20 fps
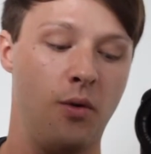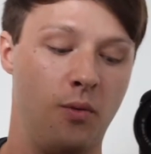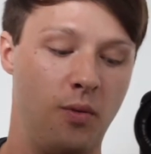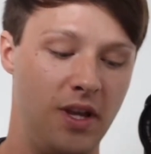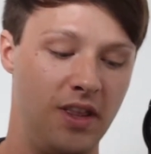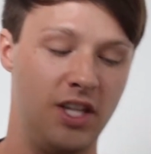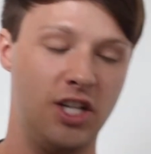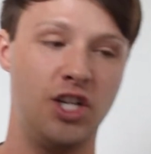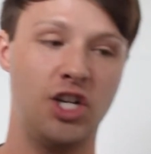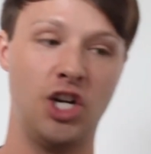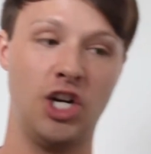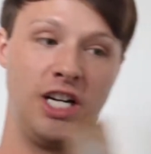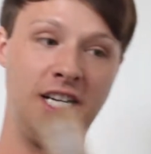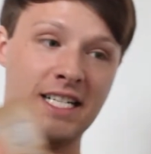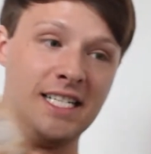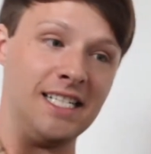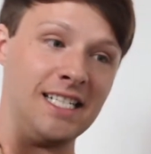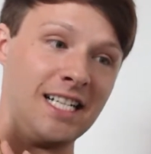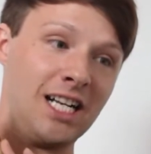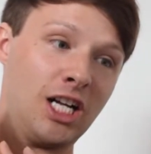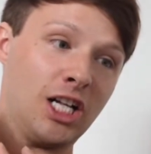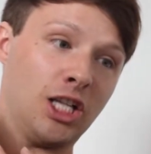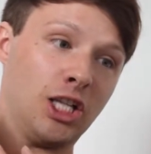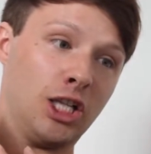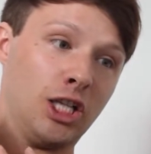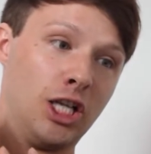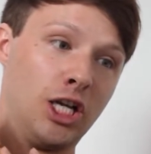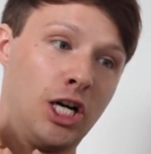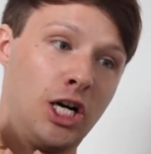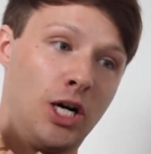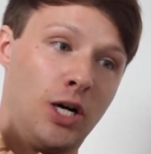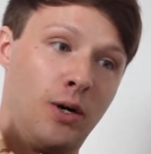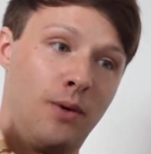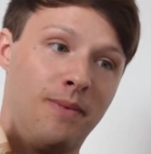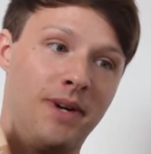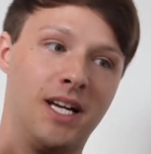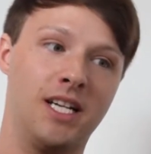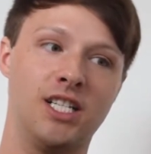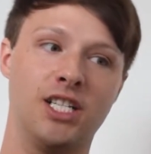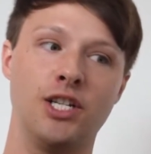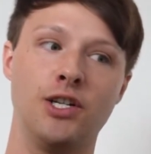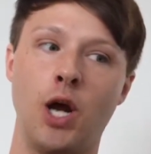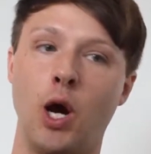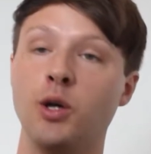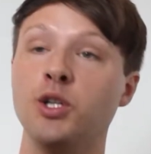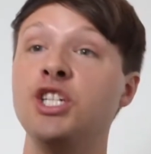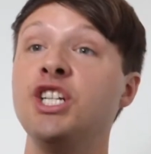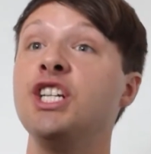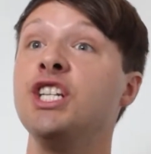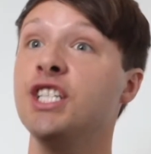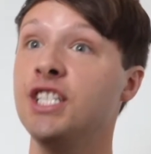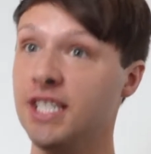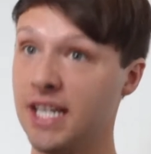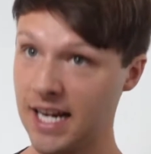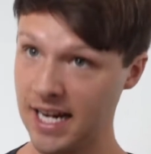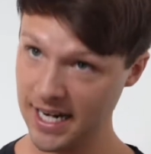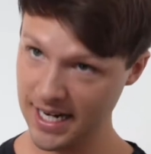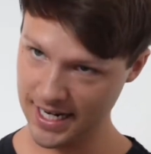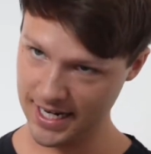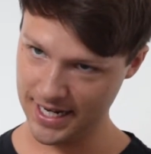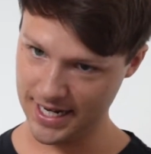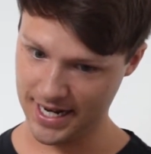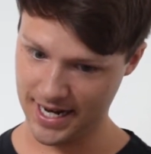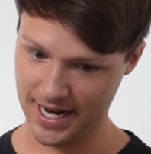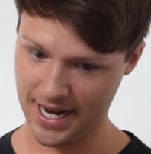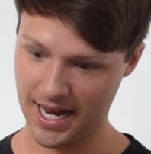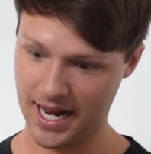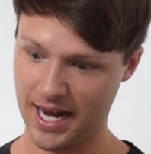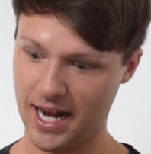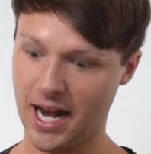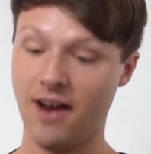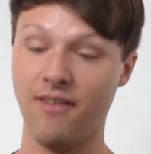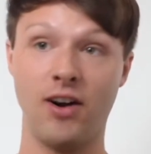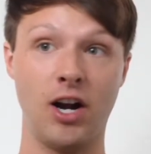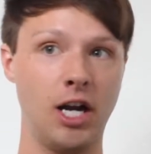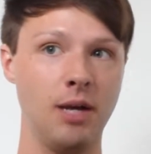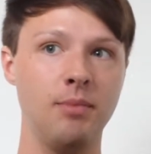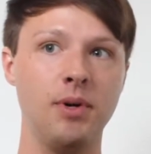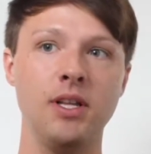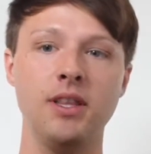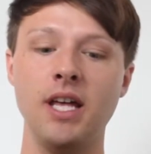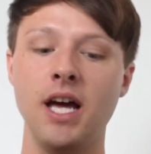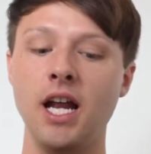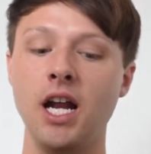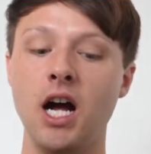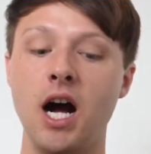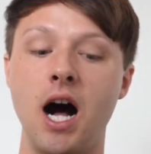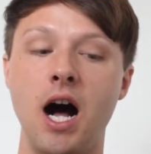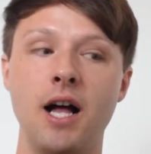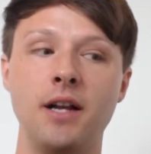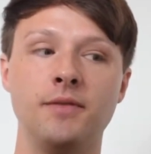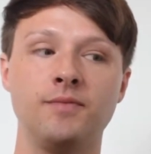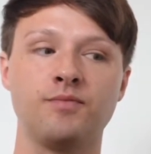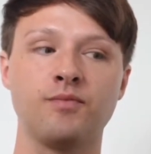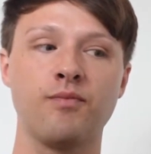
with Jergens Glow because you know she's tan. I've already put that on.